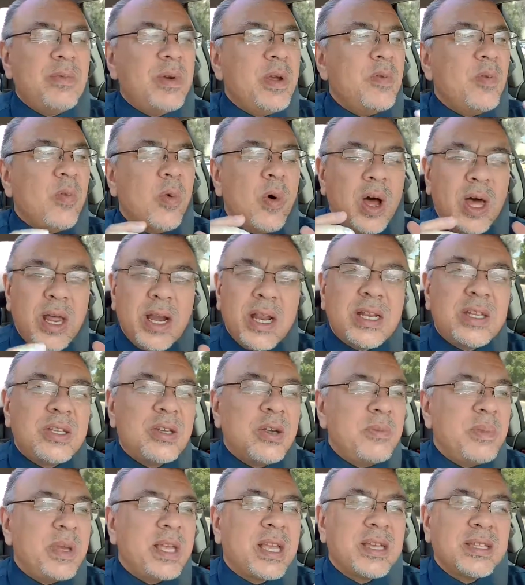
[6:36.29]
We want to
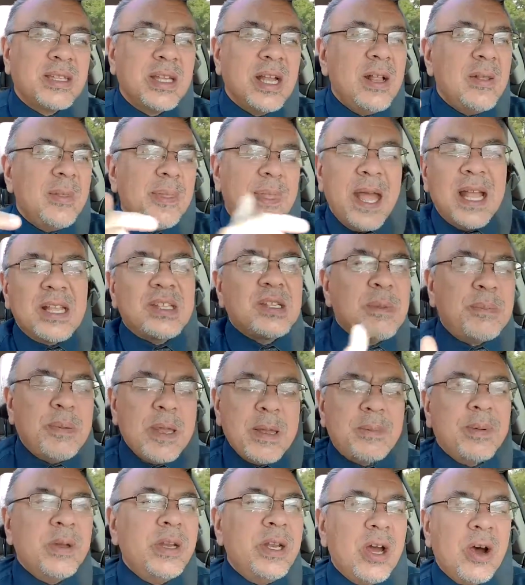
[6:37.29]
do it because that's what
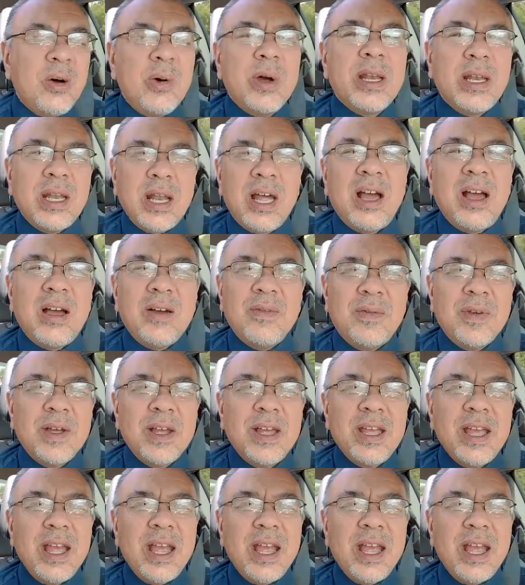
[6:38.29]
people know and love.